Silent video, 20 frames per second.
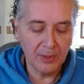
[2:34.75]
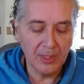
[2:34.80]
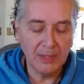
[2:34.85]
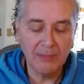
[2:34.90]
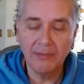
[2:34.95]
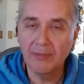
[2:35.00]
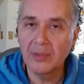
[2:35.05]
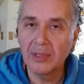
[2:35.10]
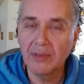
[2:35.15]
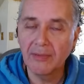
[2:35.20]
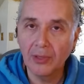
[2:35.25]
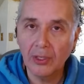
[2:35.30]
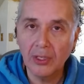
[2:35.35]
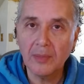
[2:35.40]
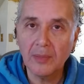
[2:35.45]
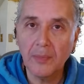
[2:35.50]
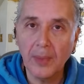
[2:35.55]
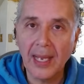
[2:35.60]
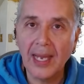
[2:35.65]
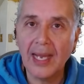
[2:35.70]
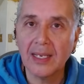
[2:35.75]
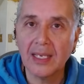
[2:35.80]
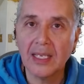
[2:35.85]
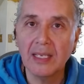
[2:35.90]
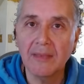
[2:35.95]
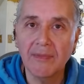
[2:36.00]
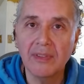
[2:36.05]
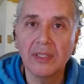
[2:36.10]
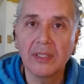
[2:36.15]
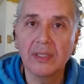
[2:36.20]
we've looked back
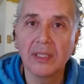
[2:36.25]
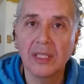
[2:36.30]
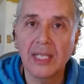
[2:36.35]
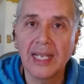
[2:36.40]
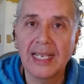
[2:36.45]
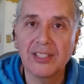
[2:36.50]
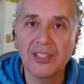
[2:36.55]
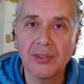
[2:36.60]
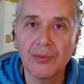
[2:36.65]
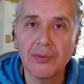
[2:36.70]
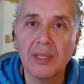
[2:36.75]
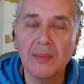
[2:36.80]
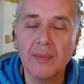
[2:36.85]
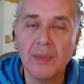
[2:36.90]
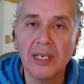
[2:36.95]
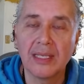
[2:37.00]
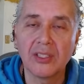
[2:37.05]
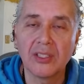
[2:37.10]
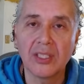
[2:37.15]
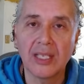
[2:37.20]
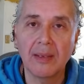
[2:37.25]
even in the last 3 months.